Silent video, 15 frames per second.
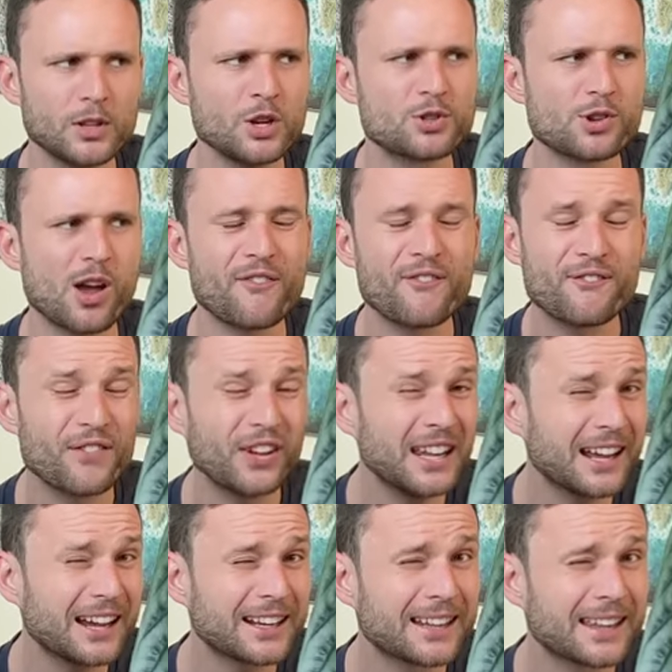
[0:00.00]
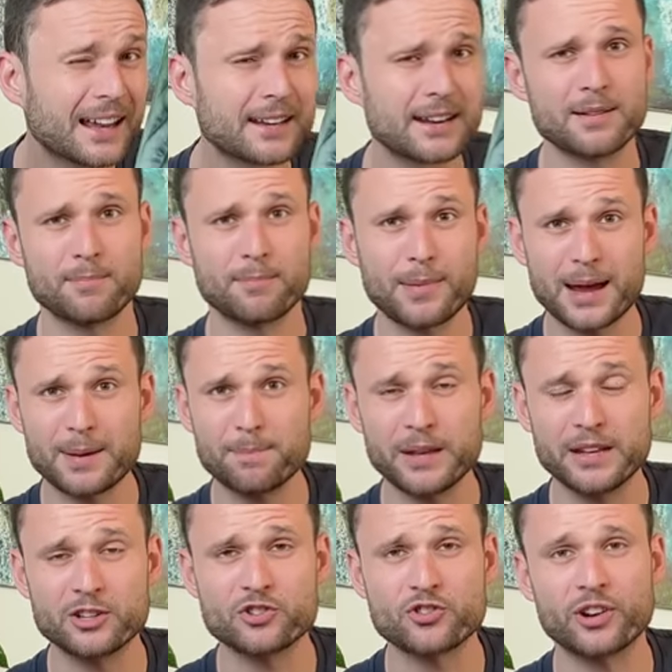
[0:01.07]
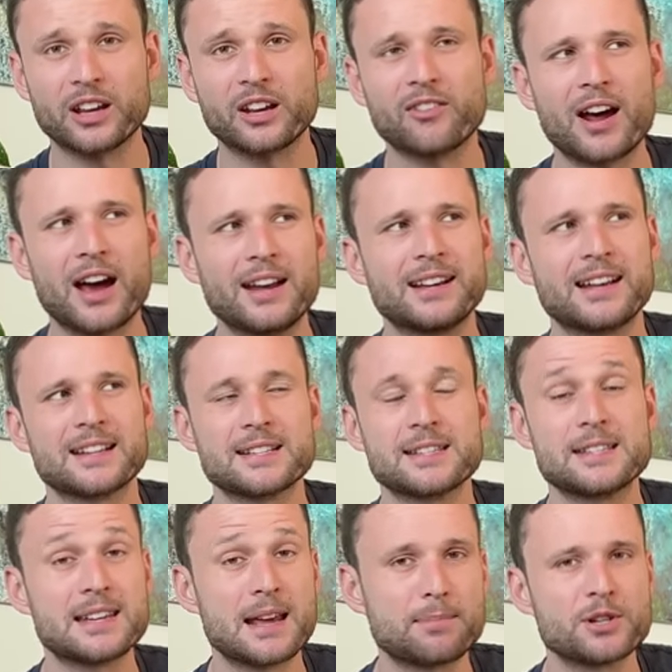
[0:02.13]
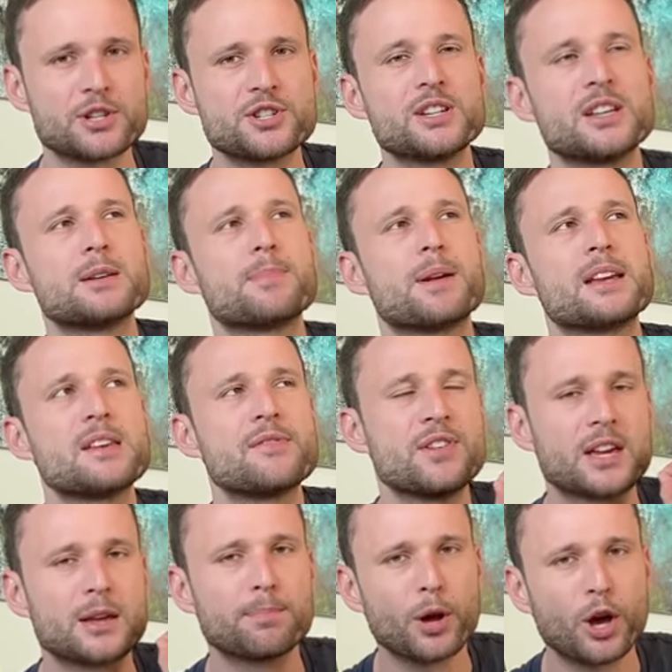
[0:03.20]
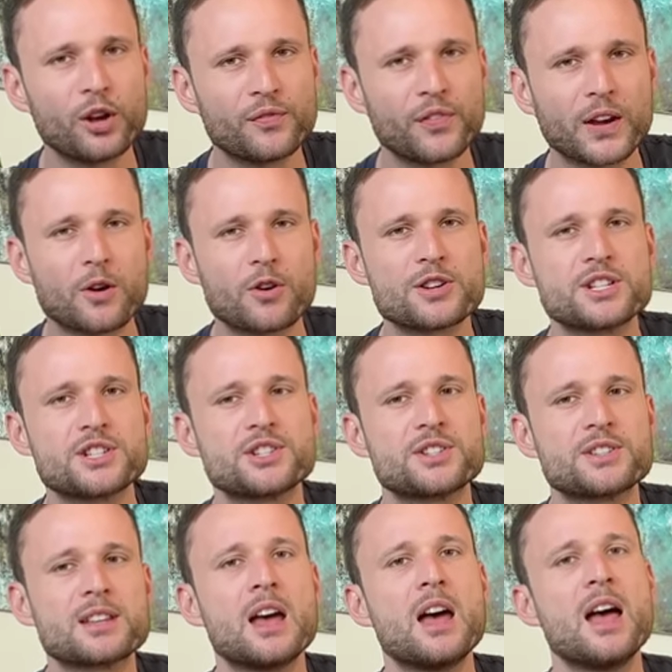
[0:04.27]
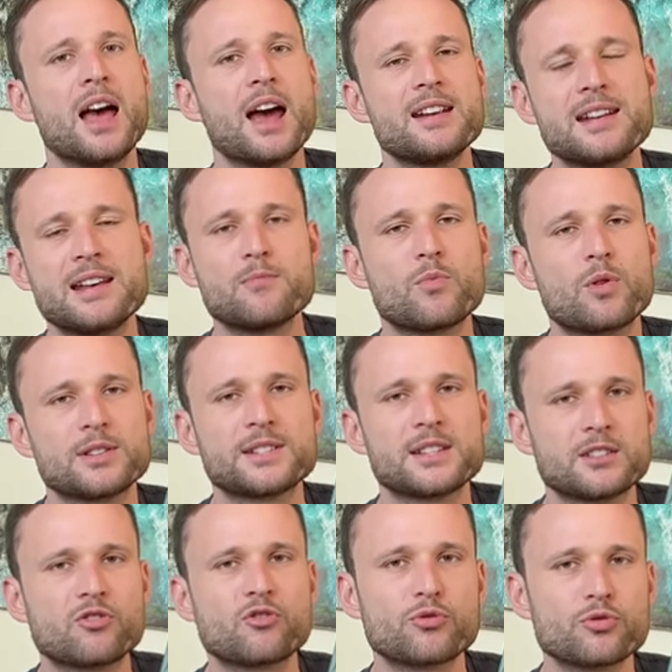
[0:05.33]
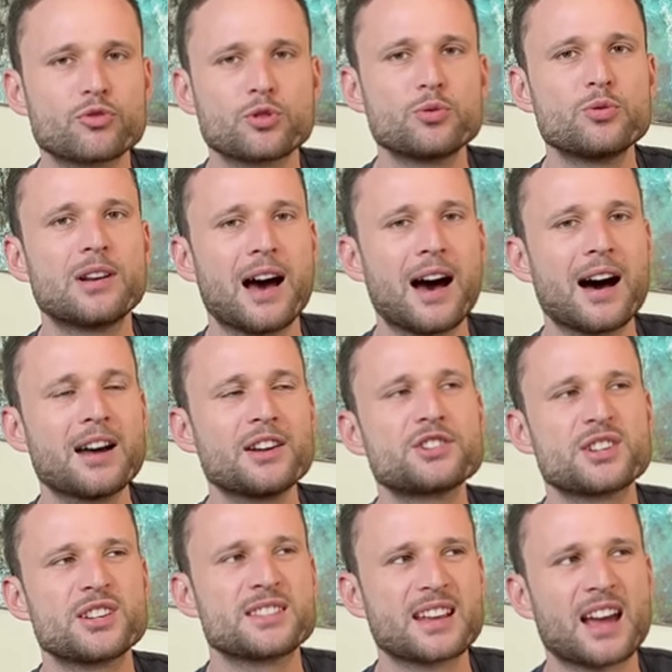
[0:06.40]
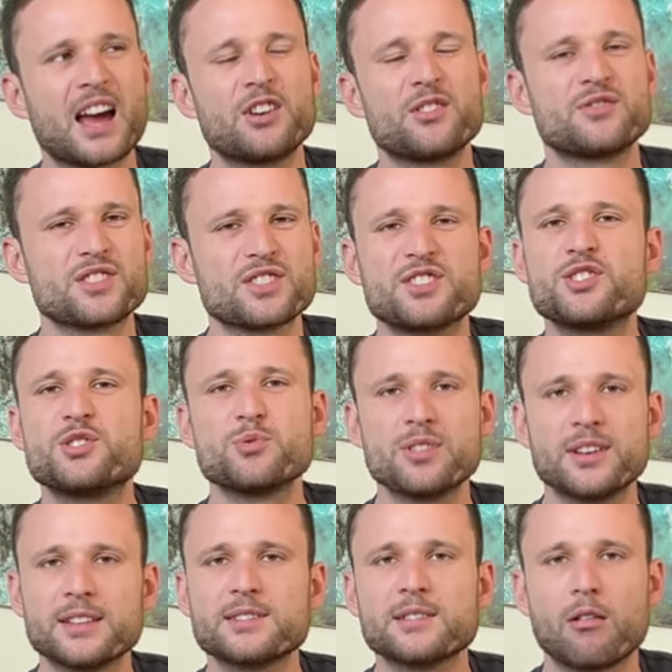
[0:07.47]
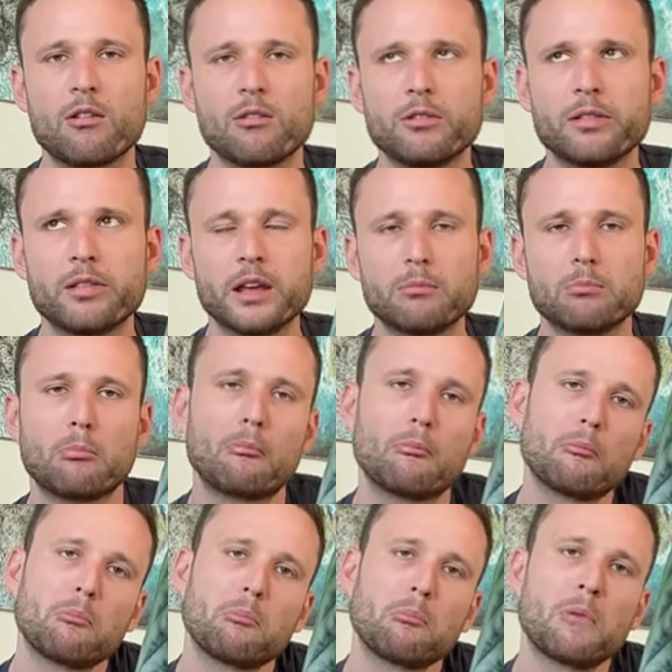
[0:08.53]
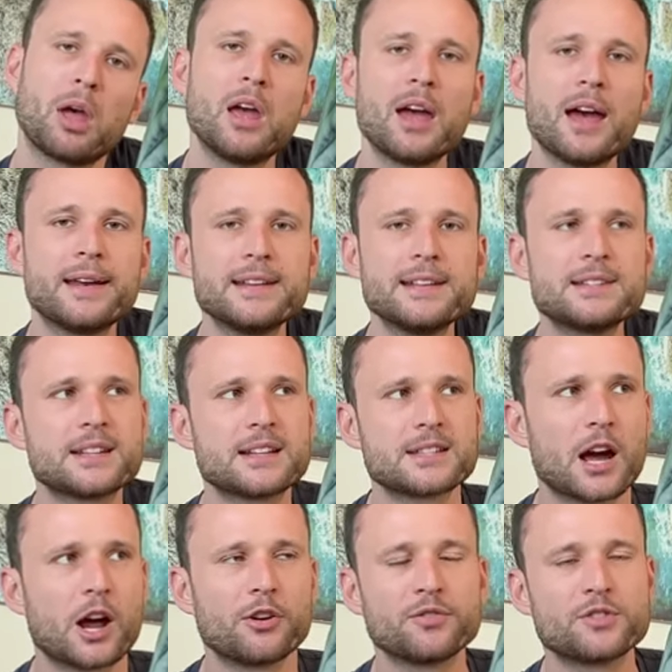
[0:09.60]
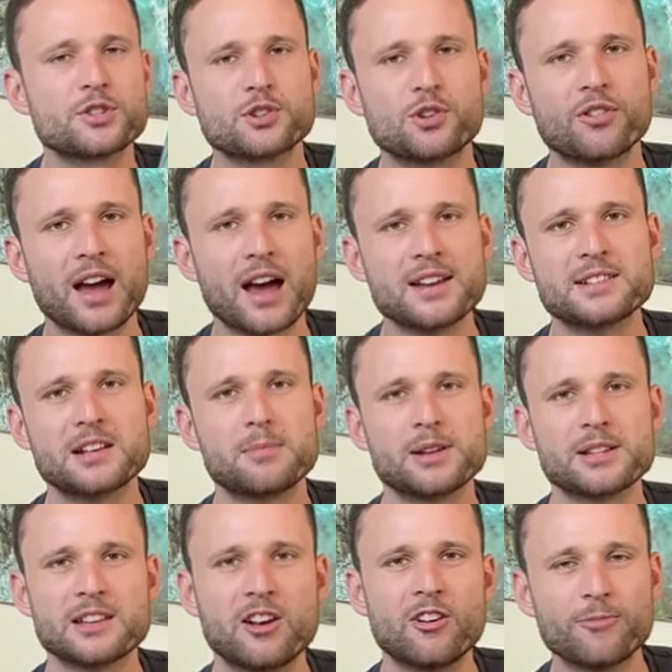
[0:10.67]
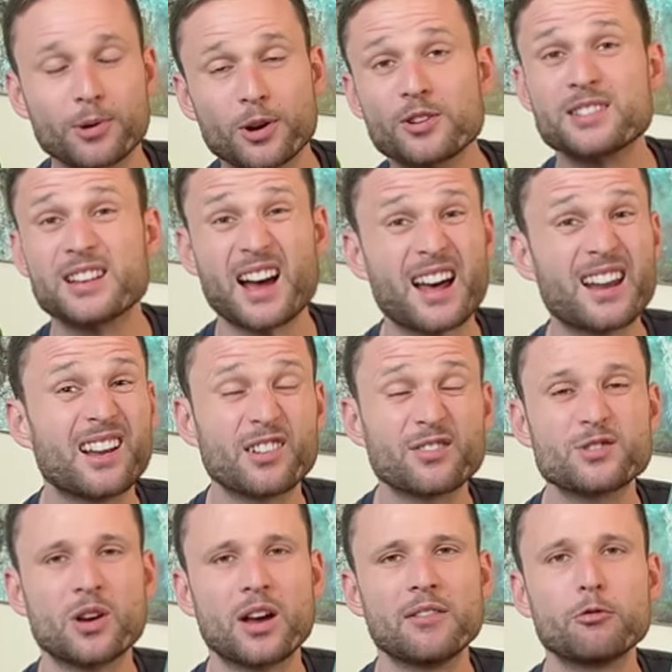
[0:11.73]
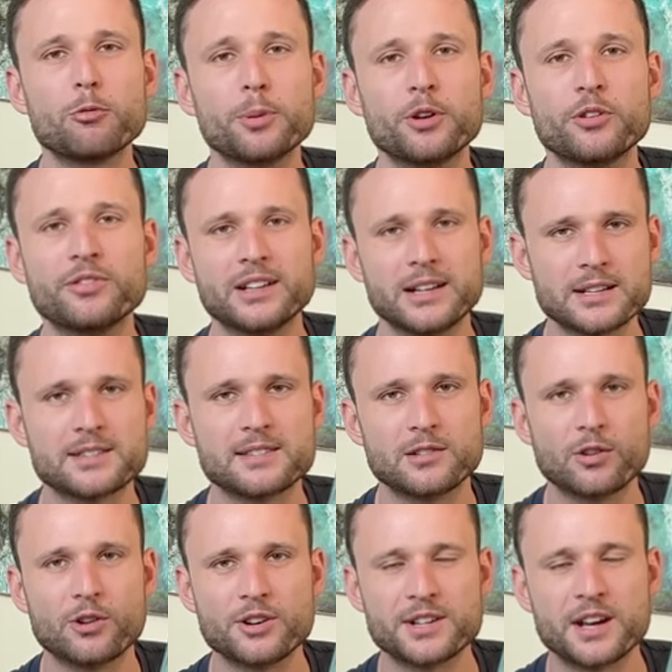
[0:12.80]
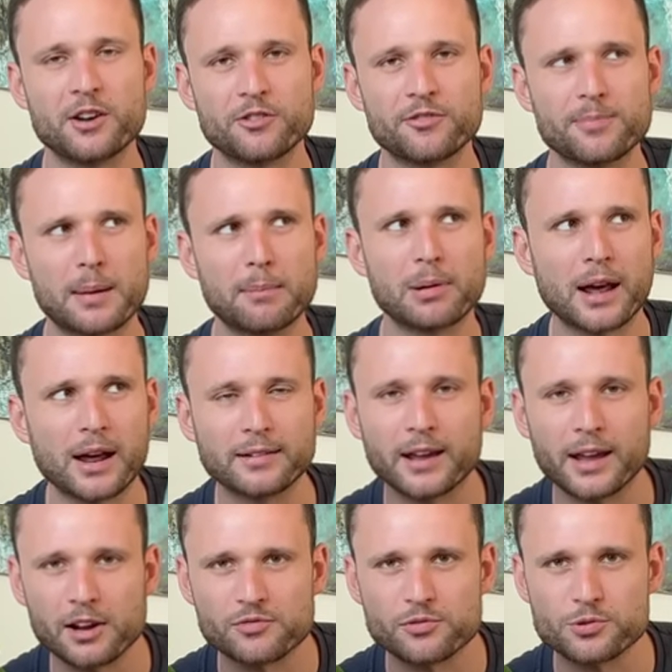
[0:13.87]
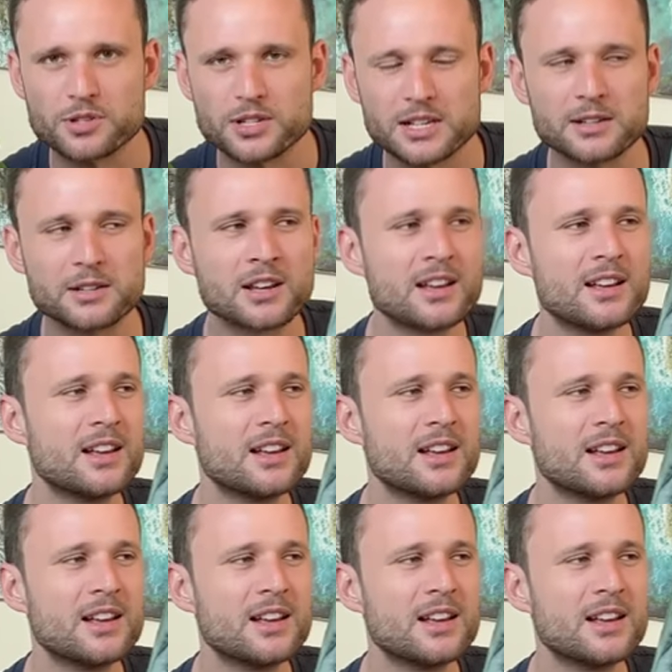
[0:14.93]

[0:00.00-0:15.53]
So I feel like that might be the trick, right? Like establishing it by giving it perfect conditions. And then once it grew too large, it's kind of just doing its own thing. At least that's kind of the story I tell myself because I love to have a bit of a lesson learned out of my plant care routine.